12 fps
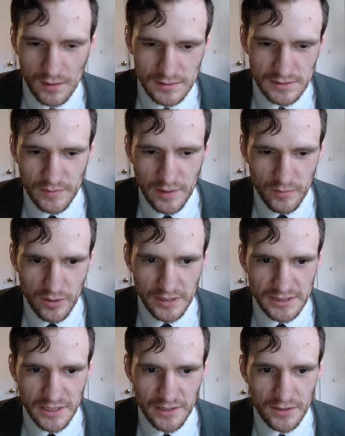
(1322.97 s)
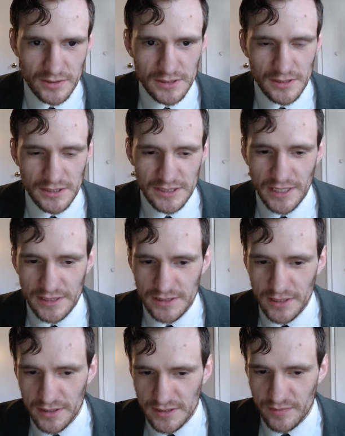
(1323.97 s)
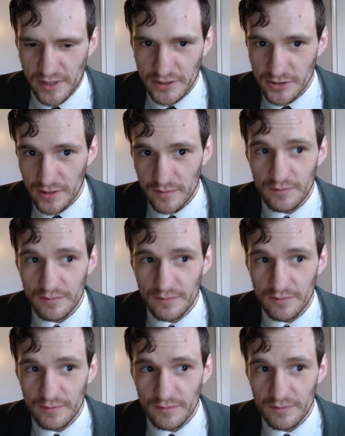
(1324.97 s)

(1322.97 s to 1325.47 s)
It's my Bernie Sanders. It's not as good as my Trump.